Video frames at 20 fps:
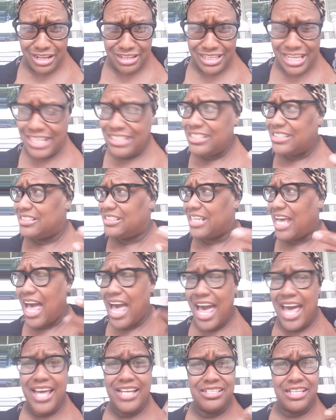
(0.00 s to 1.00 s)
I think this
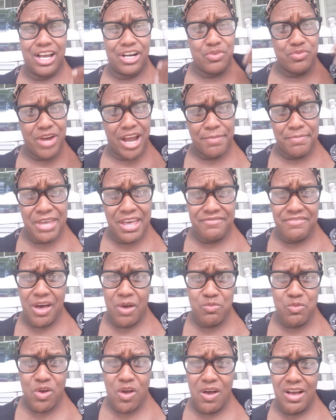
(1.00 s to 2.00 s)
guy, now correct me if
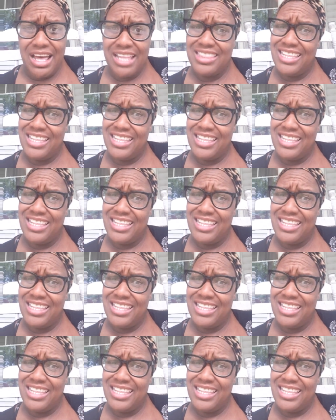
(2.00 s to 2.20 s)
I'm wrong,